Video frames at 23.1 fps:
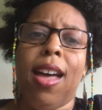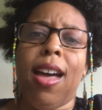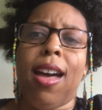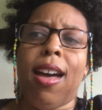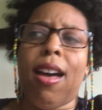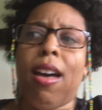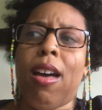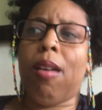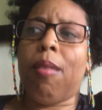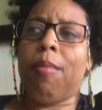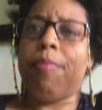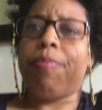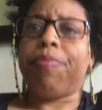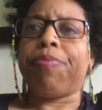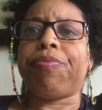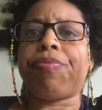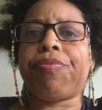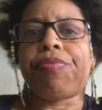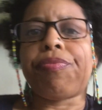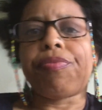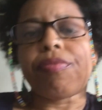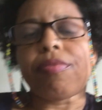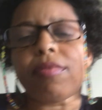and
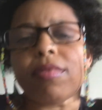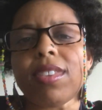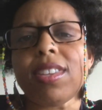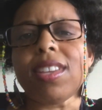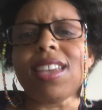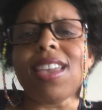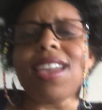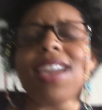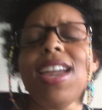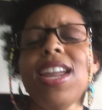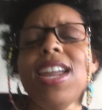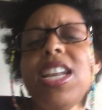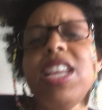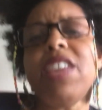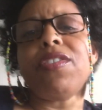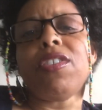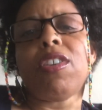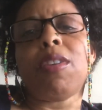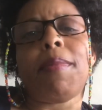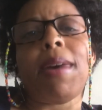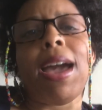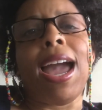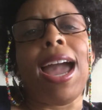
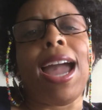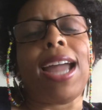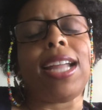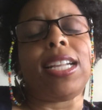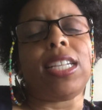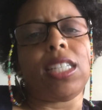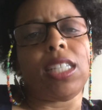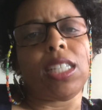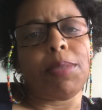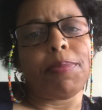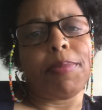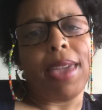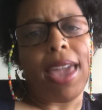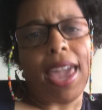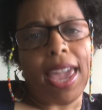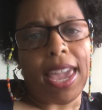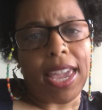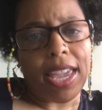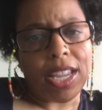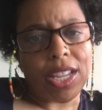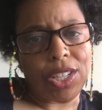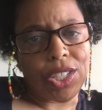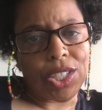even on my IG
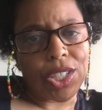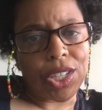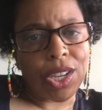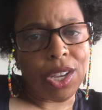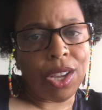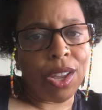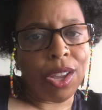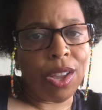page,